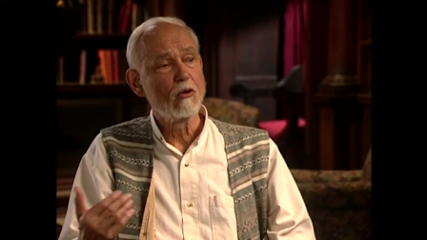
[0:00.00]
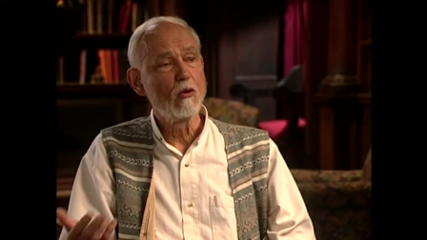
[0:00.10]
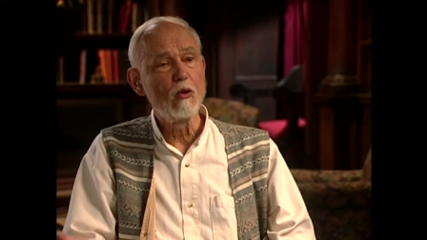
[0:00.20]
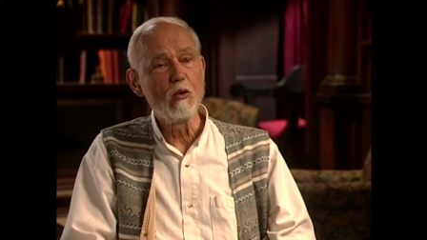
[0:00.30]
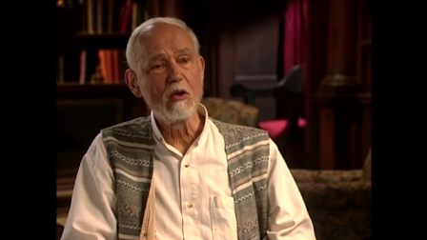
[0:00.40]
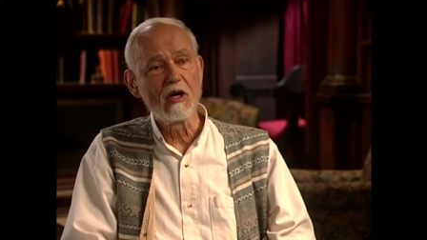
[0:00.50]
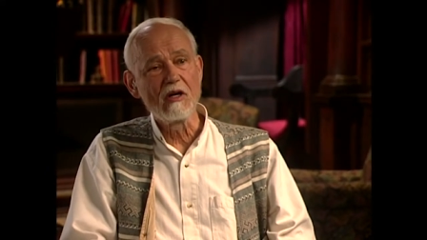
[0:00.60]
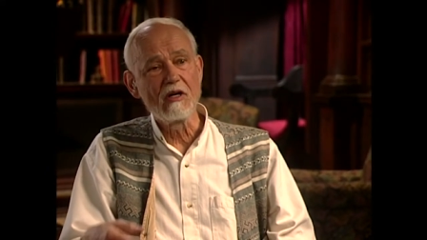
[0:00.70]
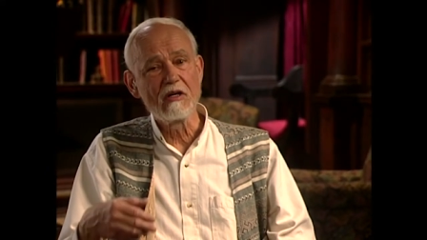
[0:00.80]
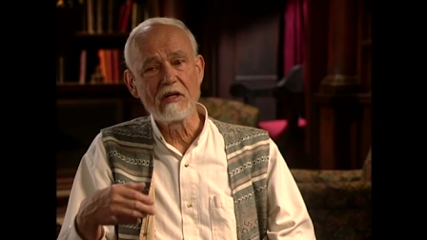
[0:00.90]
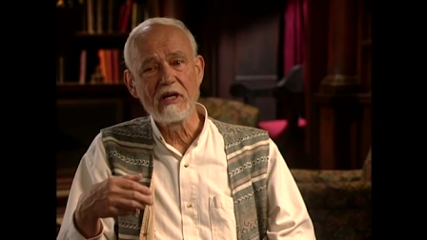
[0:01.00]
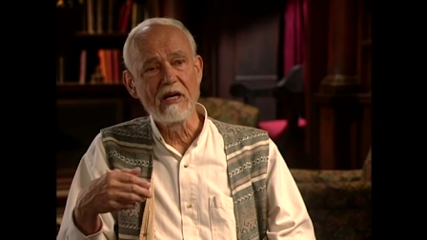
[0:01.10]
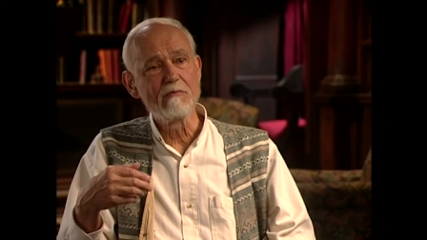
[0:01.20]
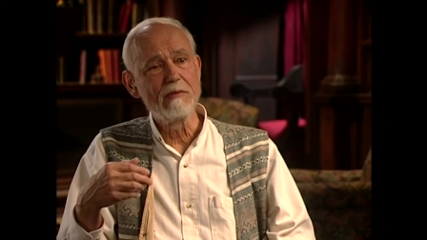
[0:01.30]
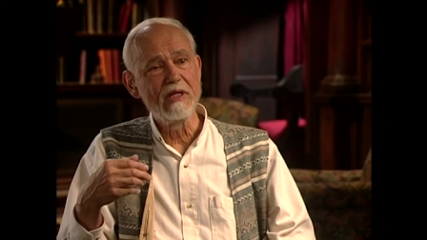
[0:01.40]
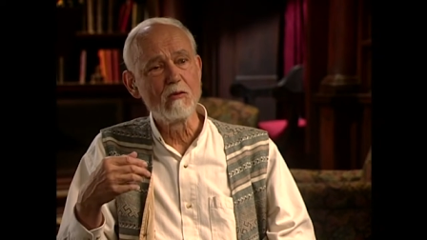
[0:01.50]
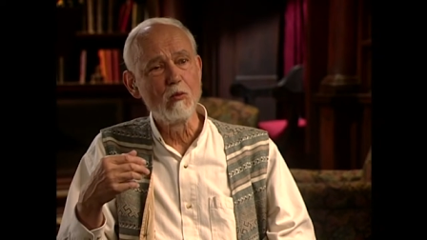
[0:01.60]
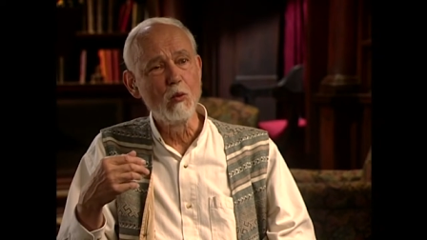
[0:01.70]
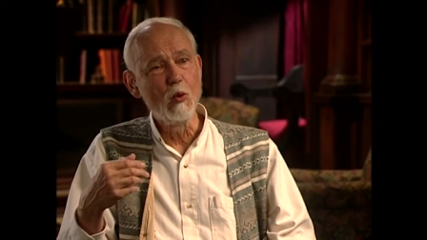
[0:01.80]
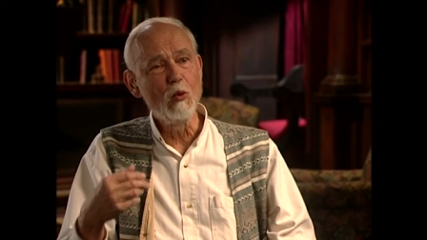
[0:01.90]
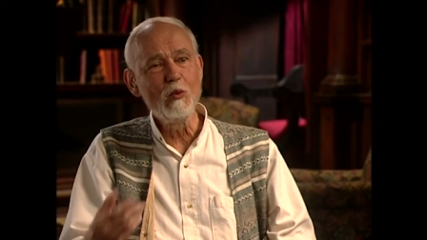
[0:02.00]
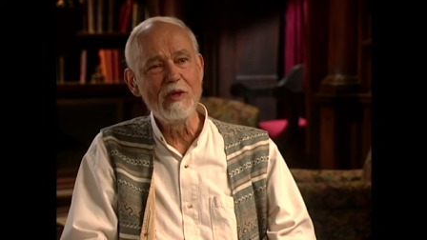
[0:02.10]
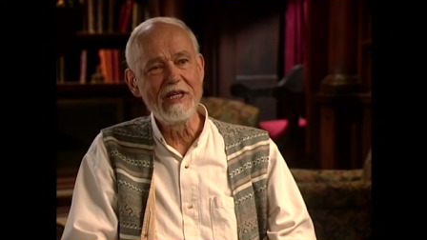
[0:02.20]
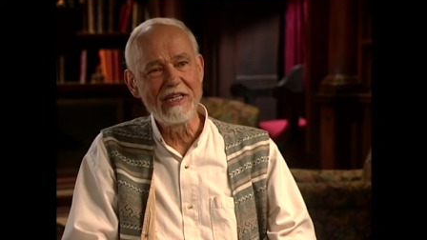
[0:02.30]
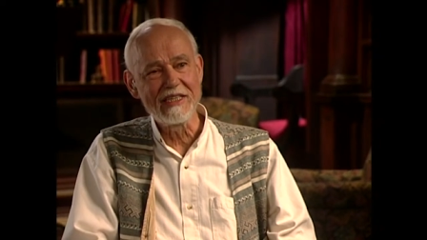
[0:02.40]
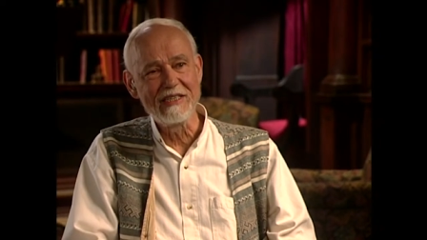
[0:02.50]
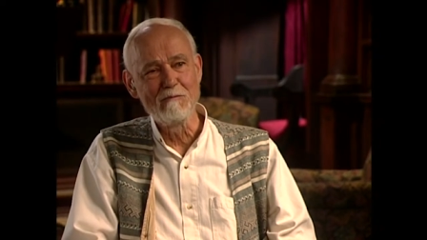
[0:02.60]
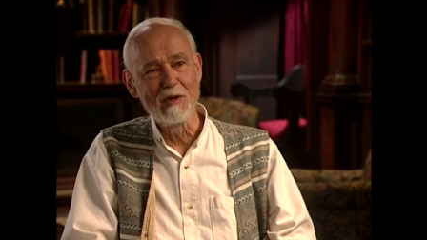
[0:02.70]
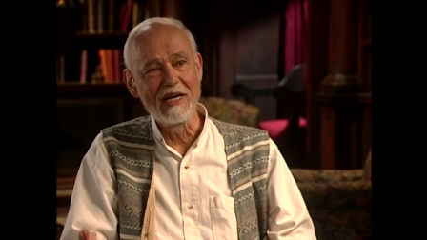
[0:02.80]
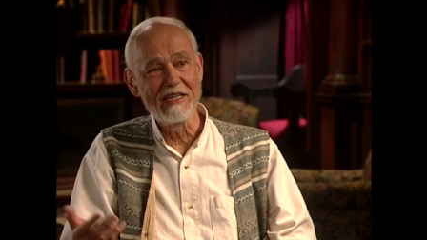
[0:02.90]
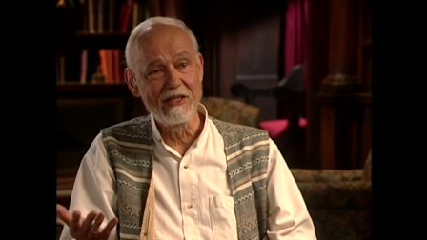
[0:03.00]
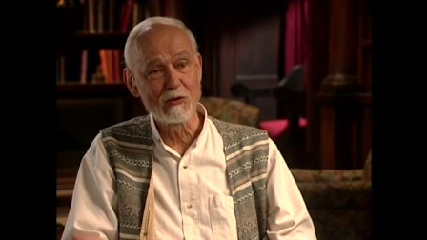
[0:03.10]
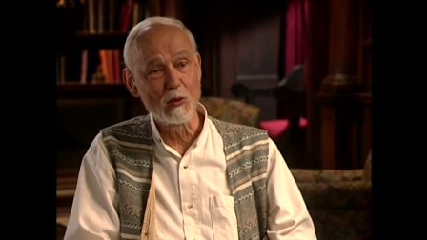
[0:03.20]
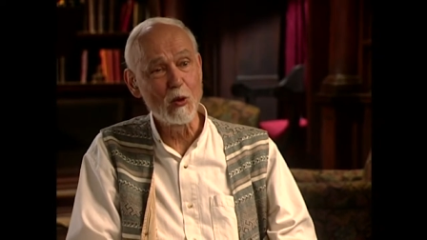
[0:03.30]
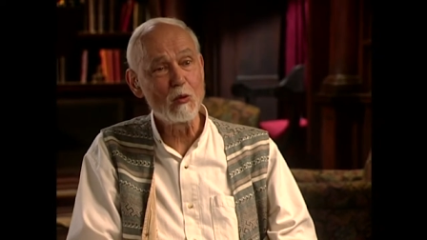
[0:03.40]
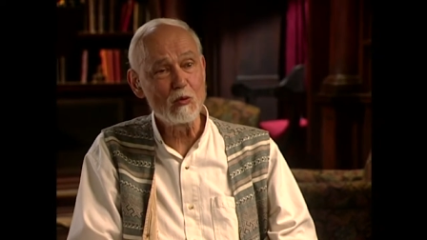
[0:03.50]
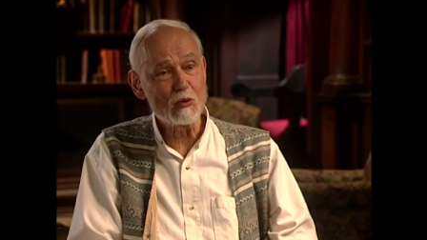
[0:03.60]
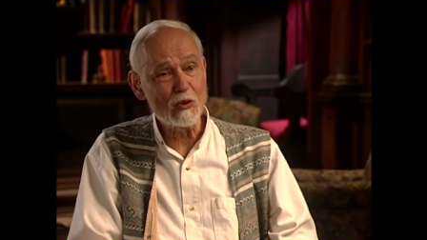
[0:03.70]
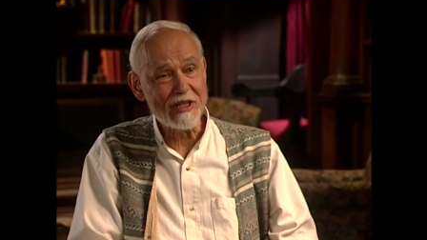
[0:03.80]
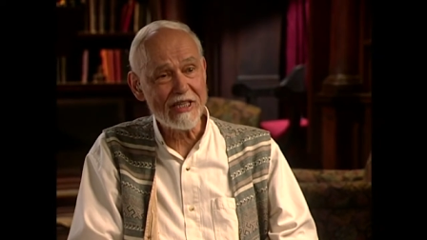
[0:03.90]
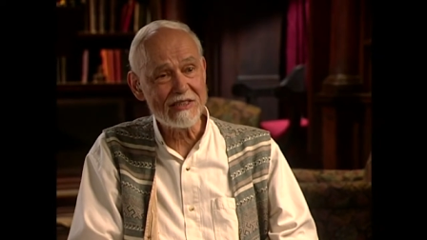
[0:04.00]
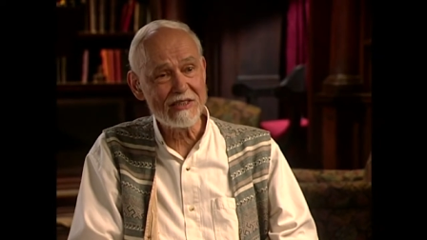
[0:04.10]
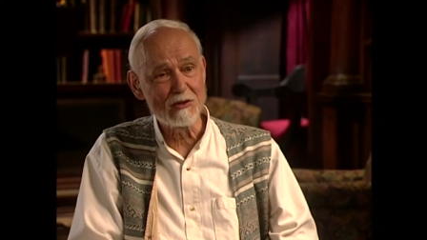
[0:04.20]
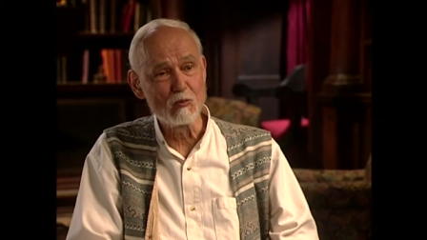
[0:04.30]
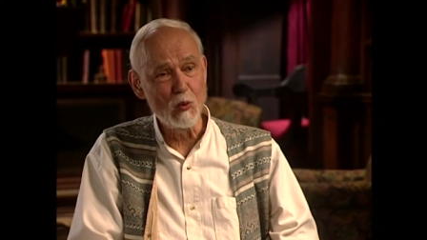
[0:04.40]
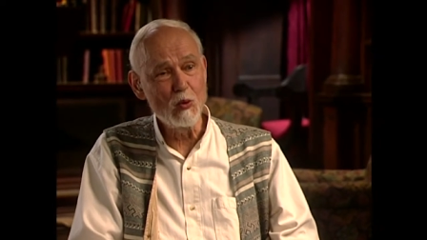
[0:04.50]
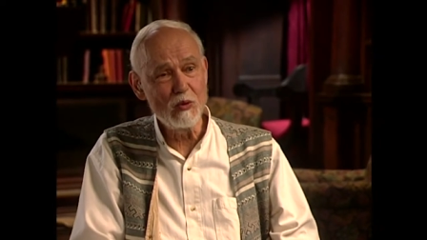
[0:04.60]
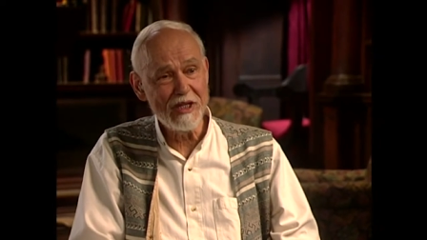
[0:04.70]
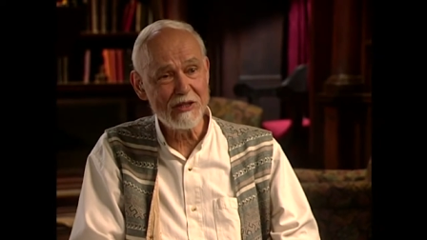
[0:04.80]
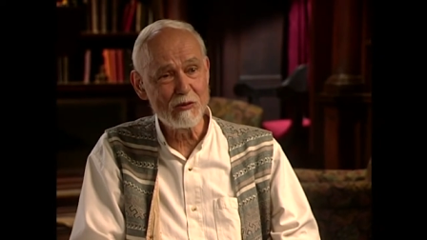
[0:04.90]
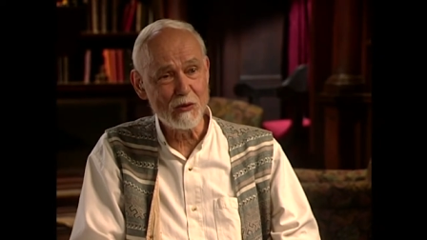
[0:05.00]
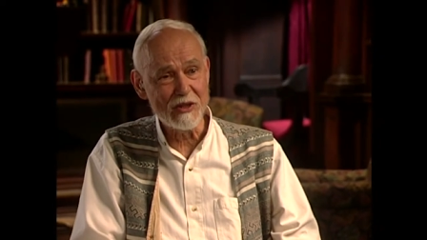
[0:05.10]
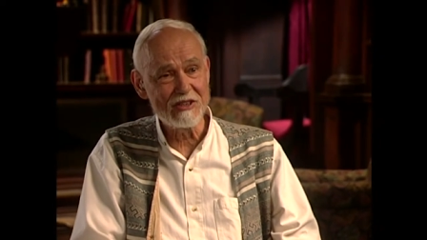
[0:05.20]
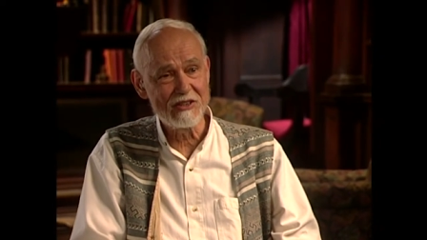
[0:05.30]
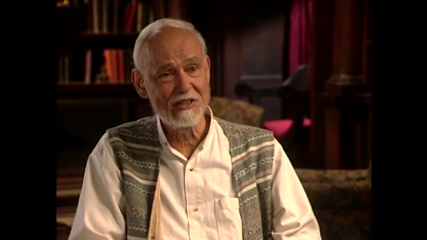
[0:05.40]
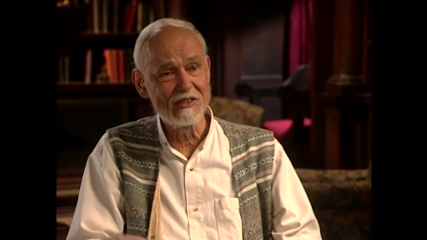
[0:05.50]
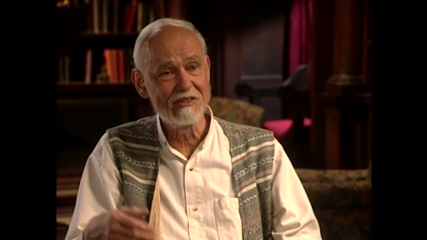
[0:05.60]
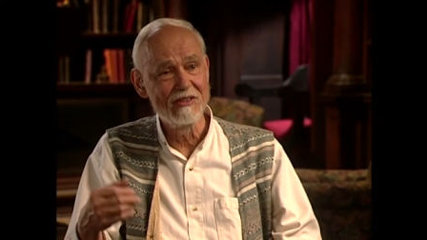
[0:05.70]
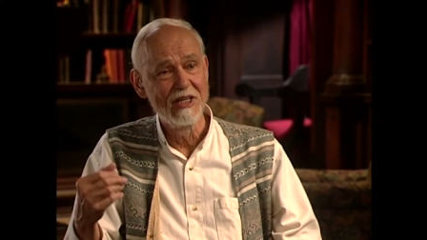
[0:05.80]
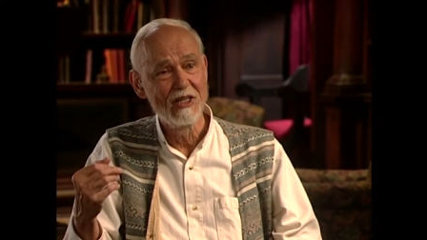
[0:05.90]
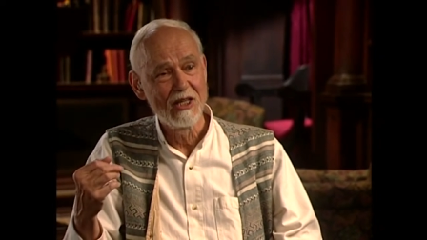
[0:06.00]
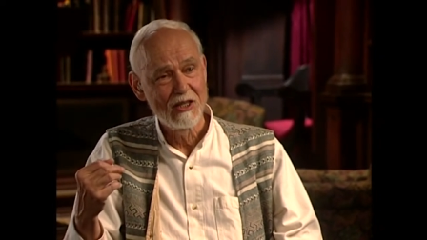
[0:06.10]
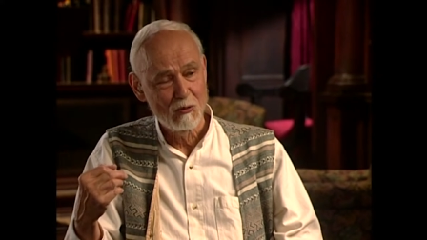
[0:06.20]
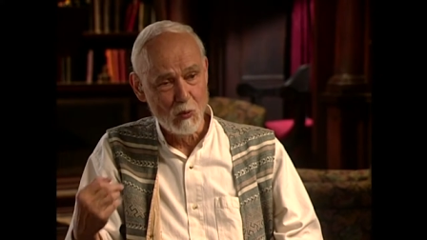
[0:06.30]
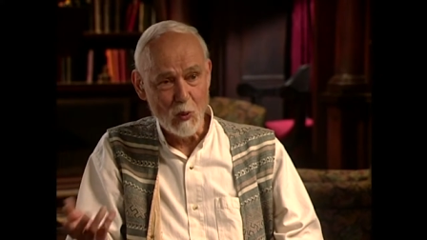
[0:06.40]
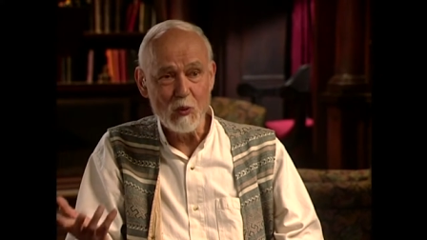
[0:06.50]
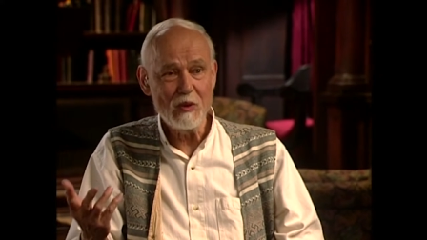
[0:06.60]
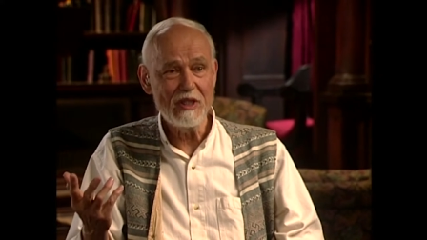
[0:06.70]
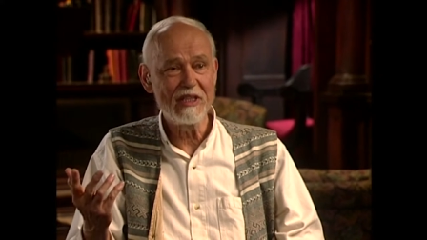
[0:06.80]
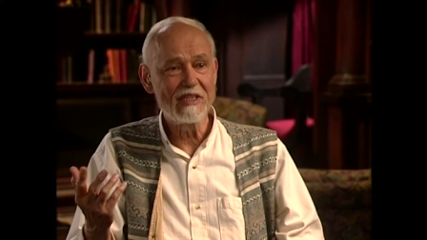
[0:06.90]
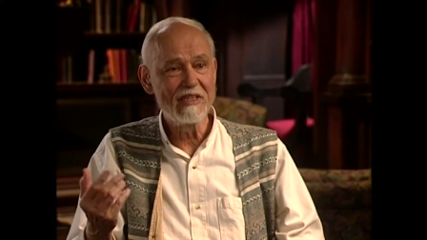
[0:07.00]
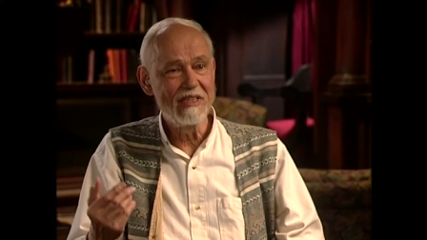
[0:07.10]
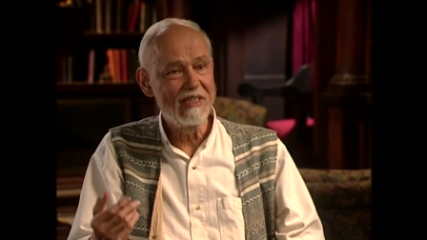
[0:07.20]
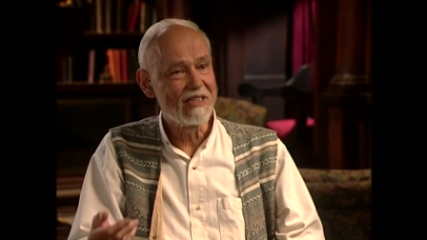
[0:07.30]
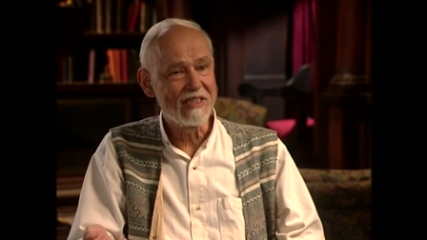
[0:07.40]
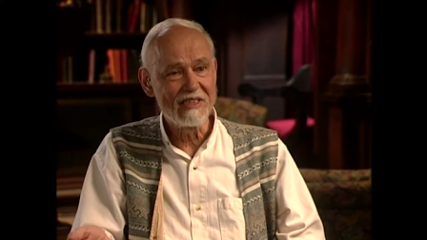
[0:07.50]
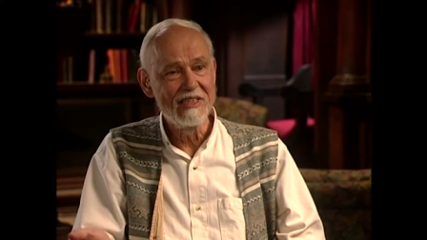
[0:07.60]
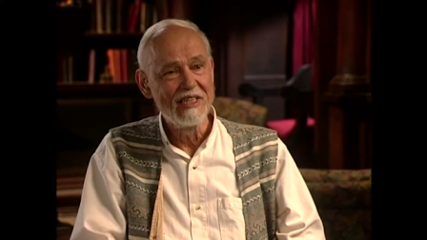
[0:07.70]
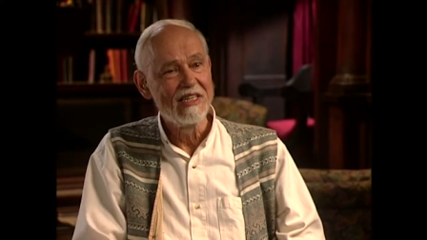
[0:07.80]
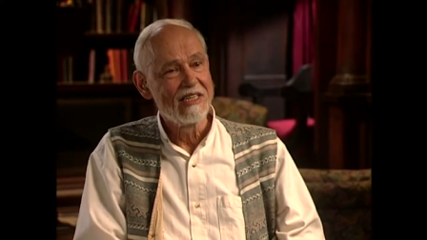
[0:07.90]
who uh, have been wounded by their own tradition, wounded Christian, wounded uh,